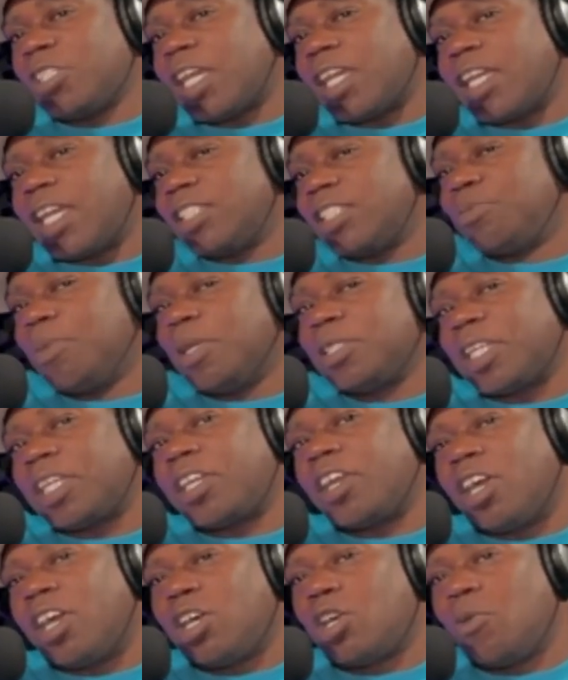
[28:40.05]
like, it smells
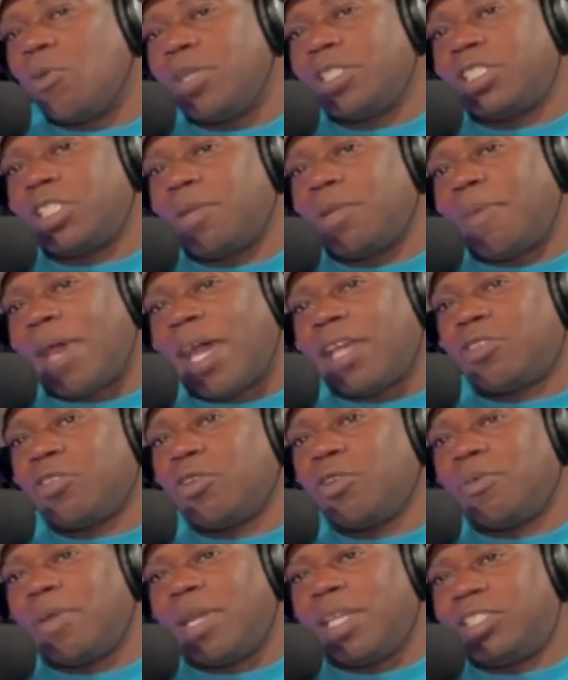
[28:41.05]
like your uncle went to the
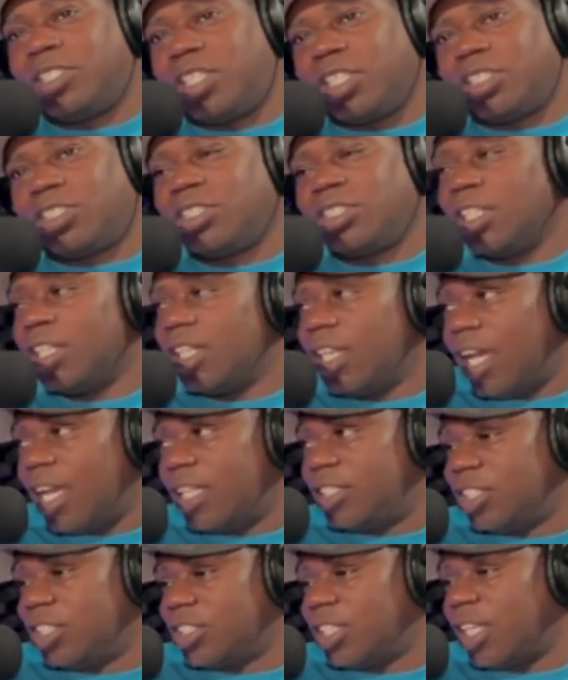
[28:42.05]
bathroom and just
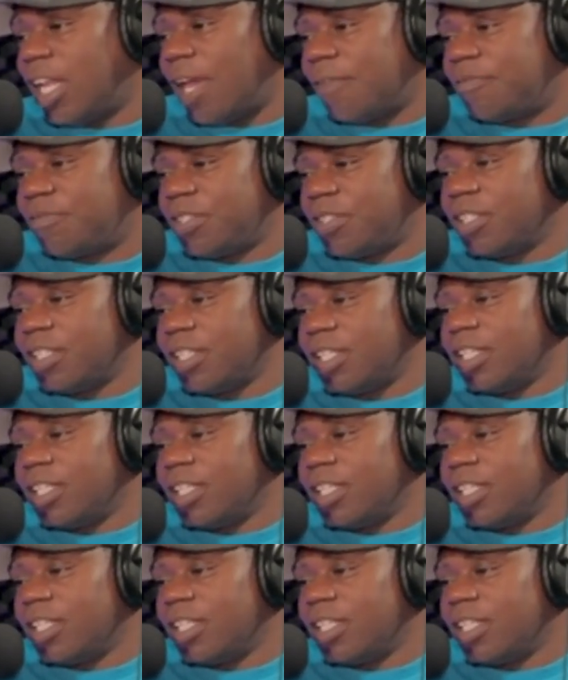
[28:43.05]
left.